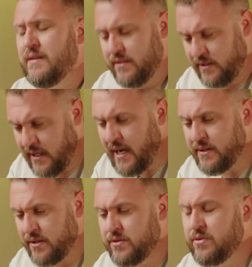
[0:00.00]
she
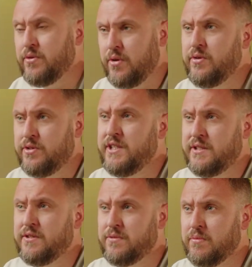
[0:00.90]
understood who
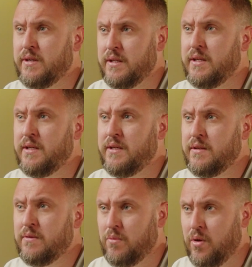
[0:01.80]
Jesus really
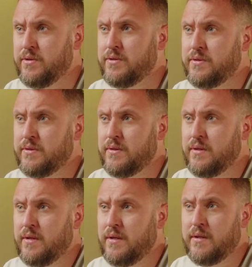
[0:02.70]
was,
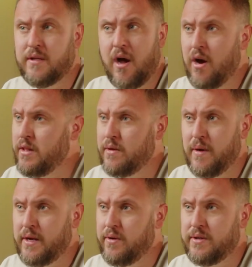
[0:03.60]
the only
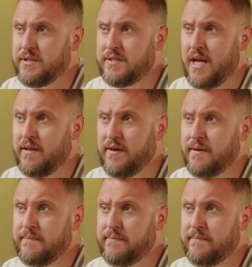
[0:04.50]
one who could save her.